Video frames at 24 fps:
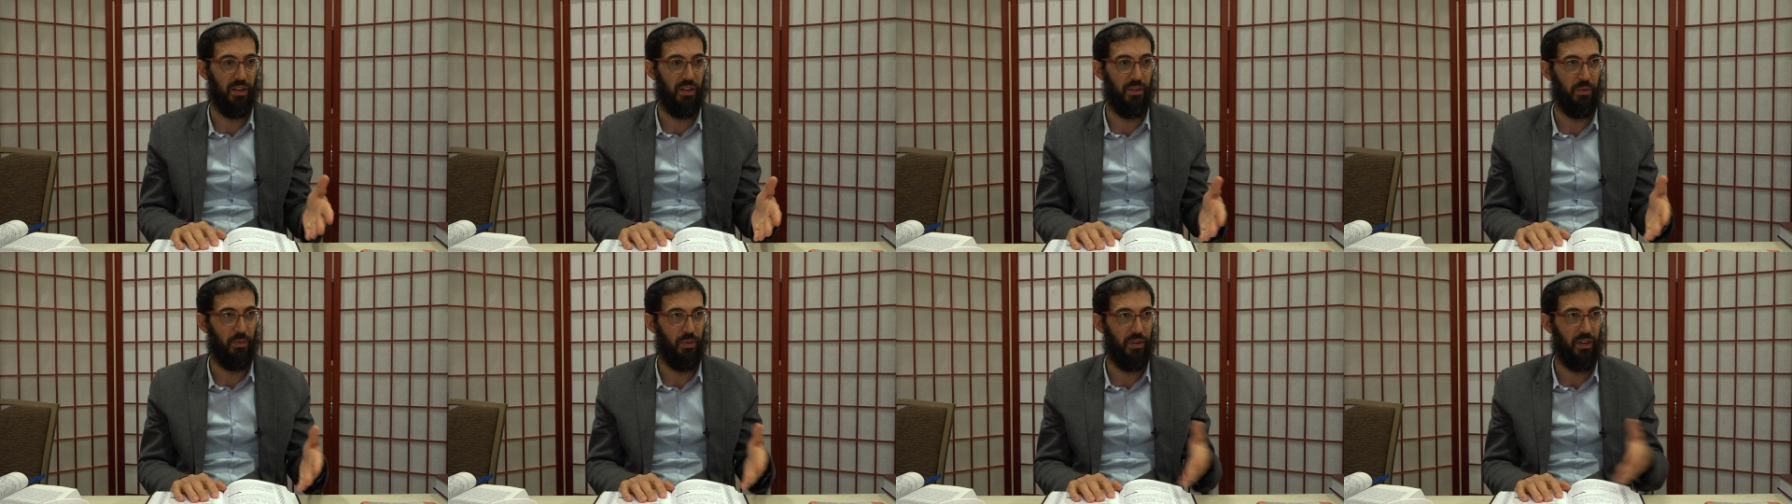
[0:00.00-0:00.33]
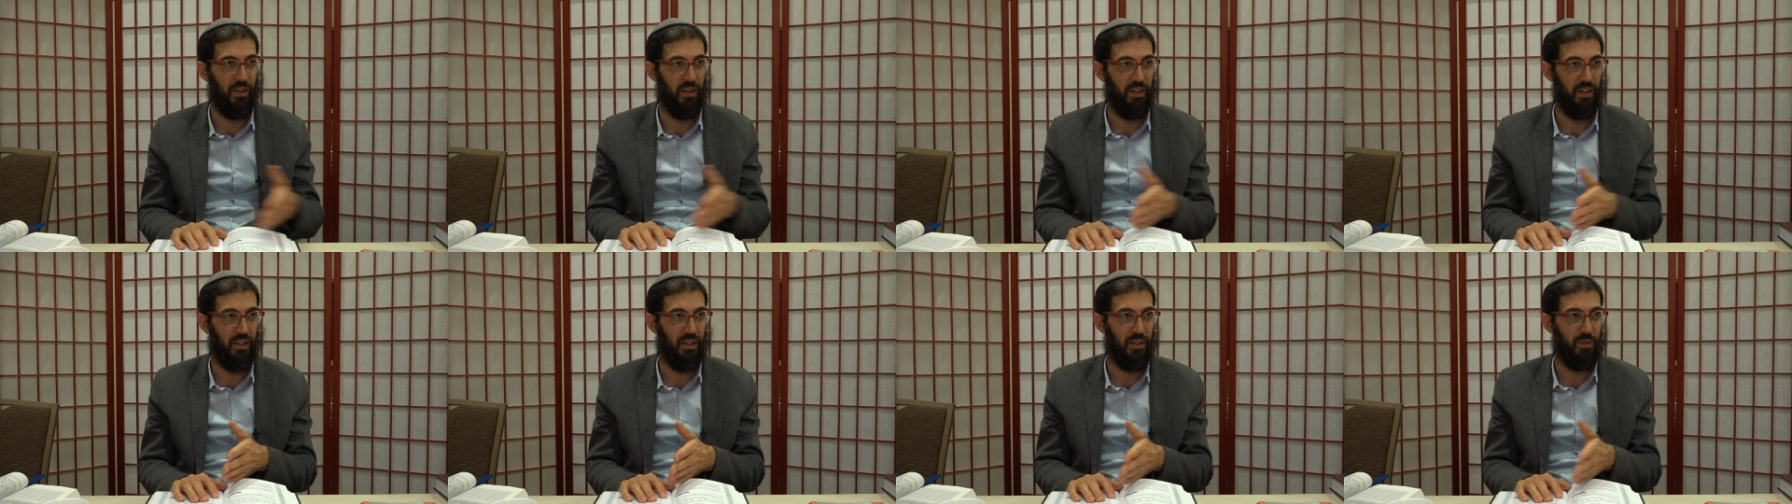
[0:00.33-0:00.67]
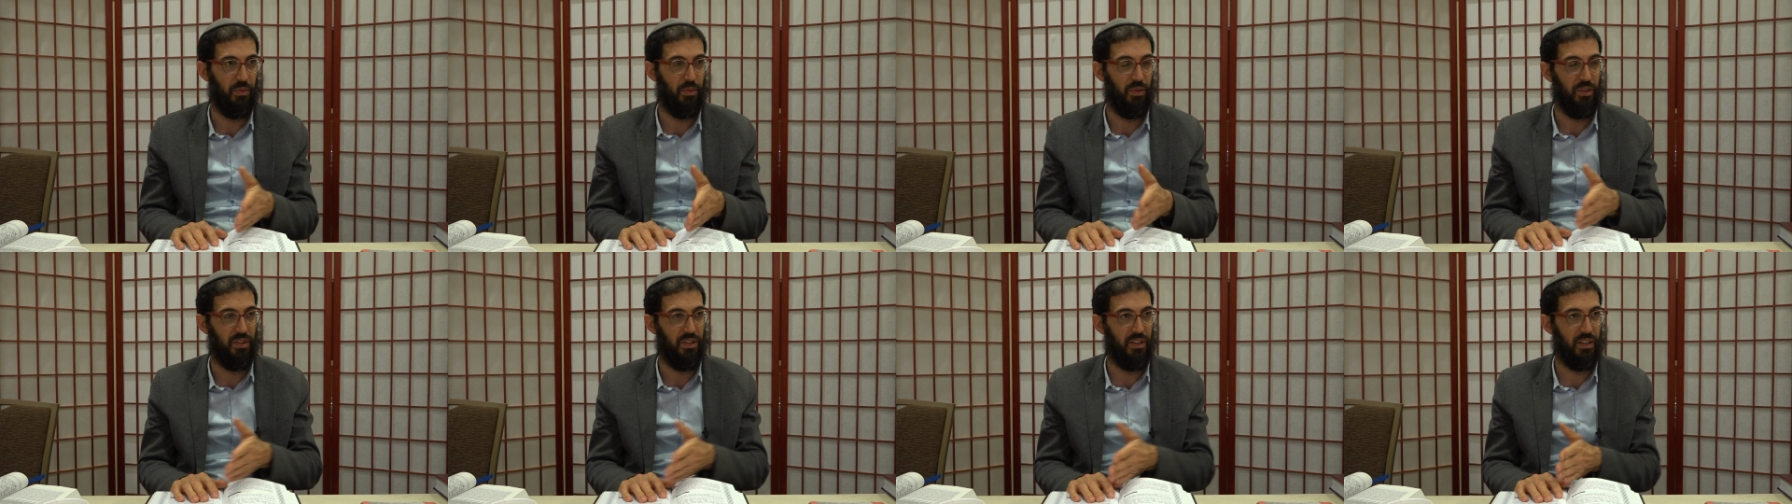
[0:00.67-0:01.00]
where it
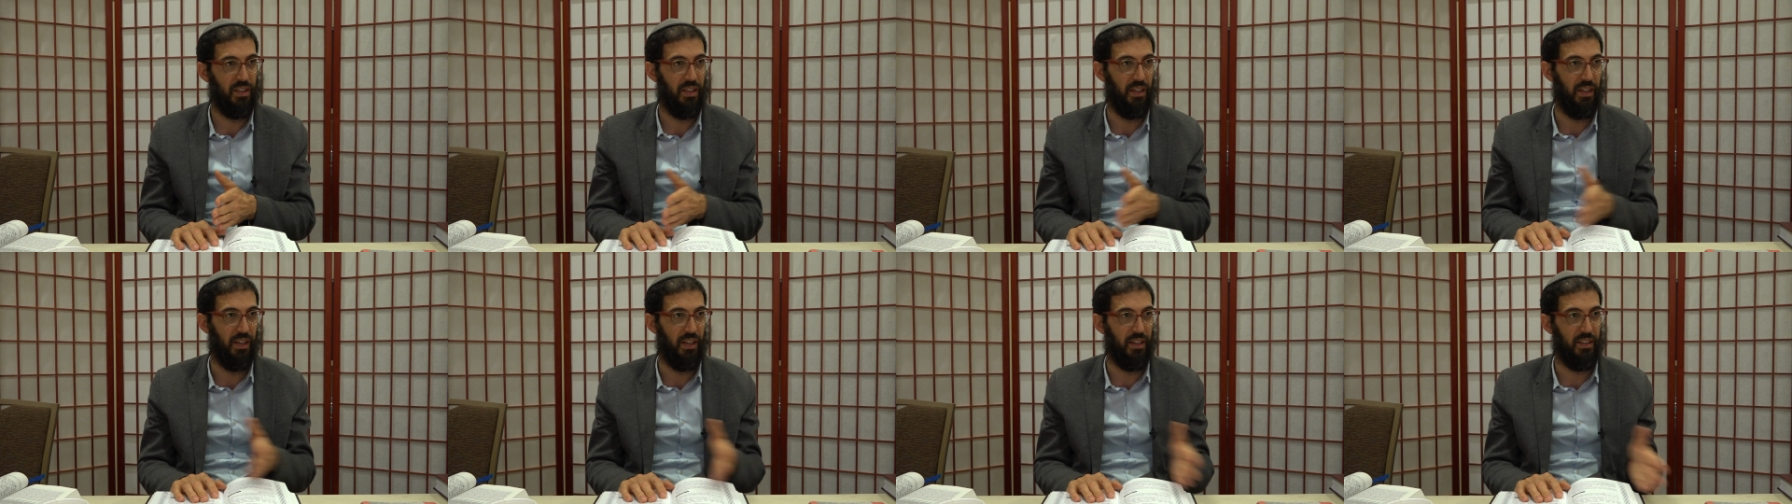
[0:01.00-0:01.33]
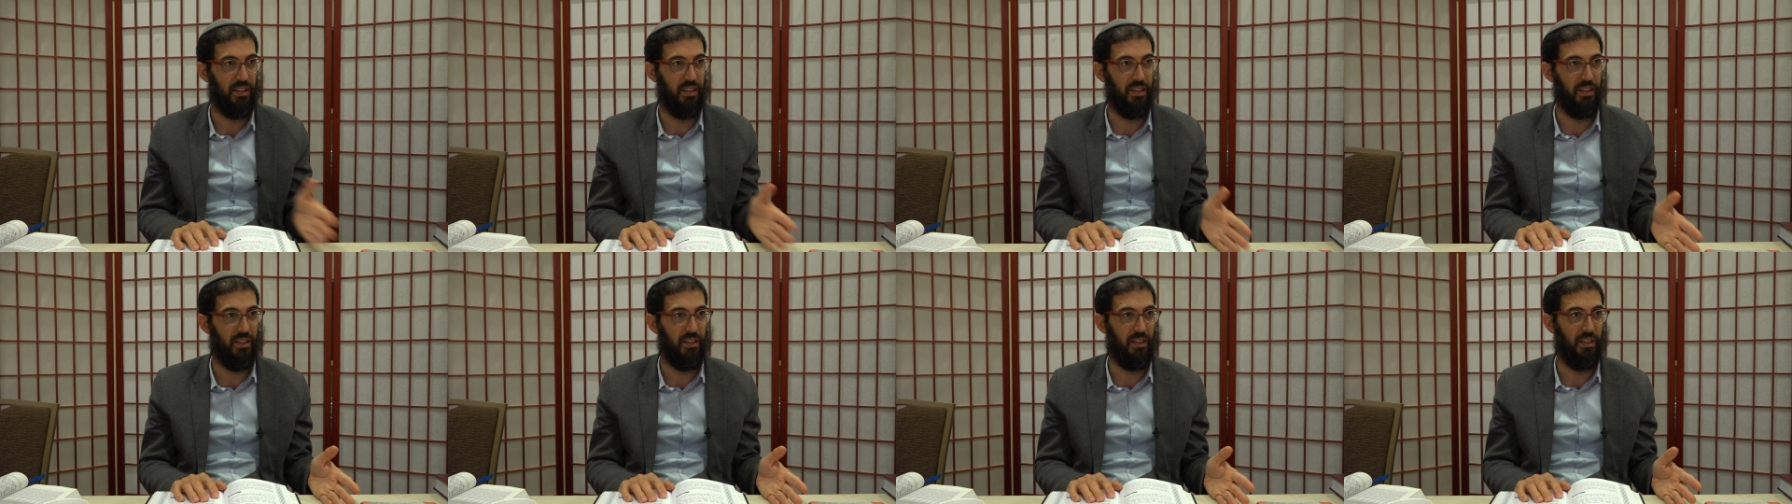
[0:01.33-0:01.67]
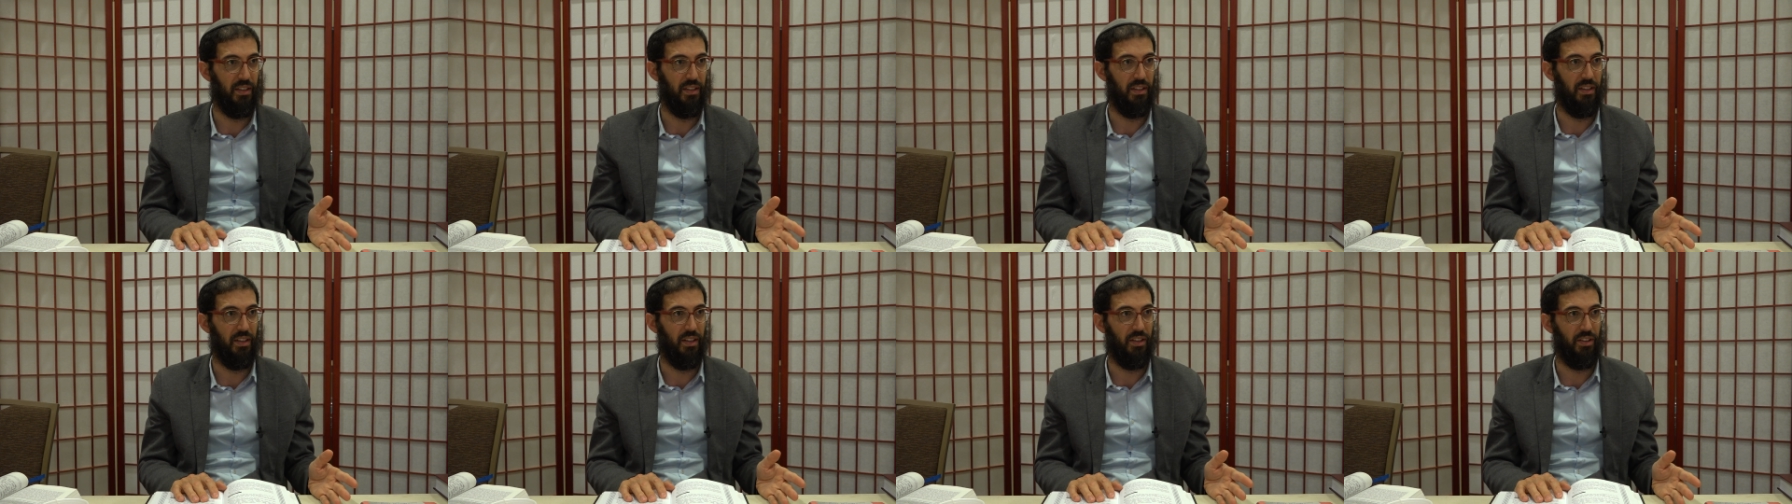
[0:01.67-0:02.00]
was connected
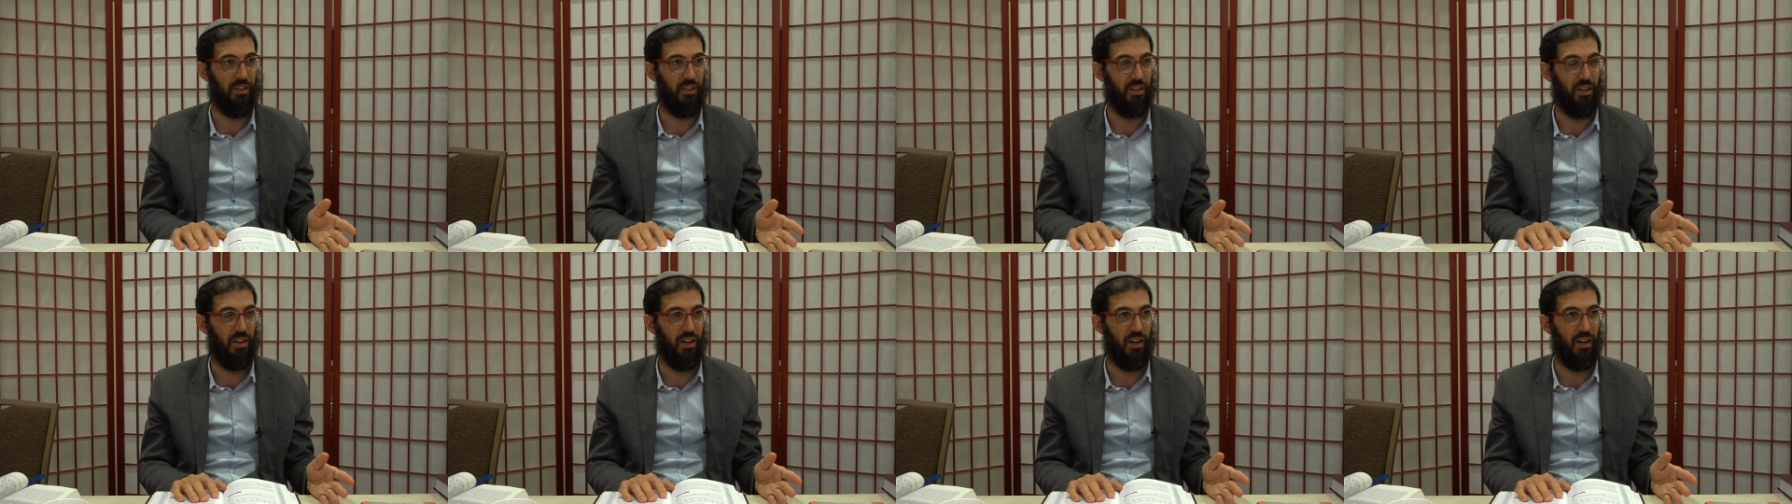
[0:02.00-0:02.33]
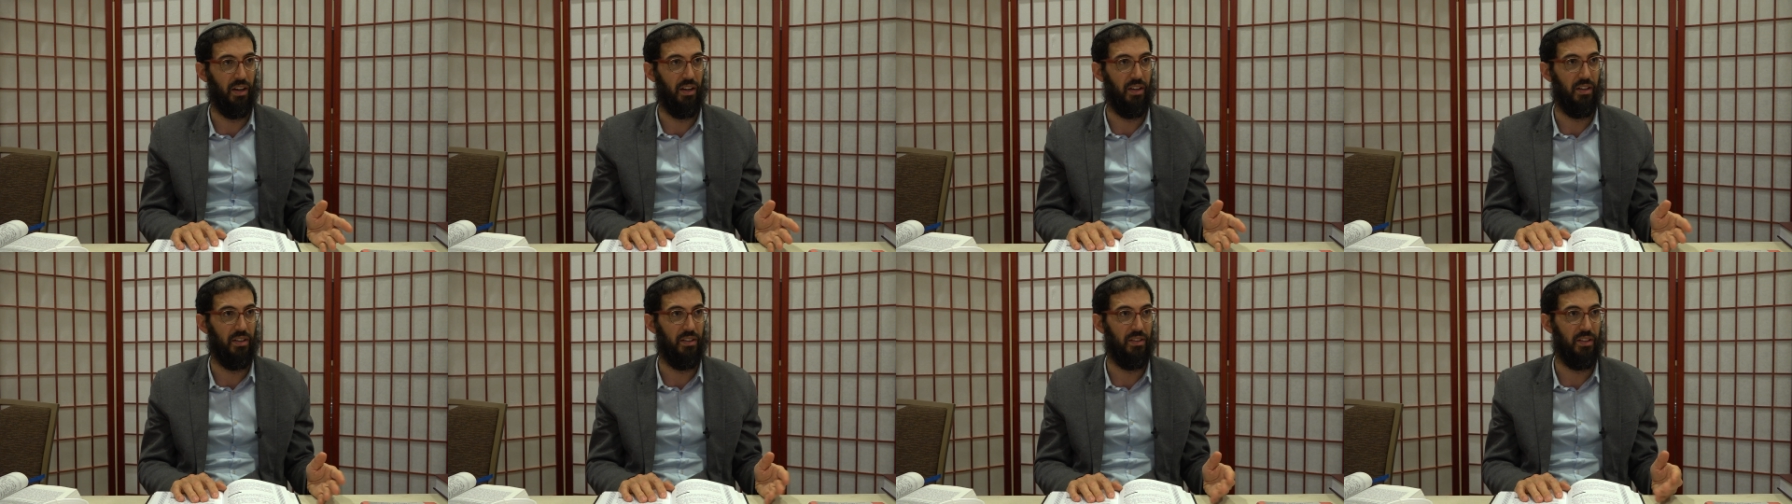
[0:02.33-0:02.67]
to the other challah.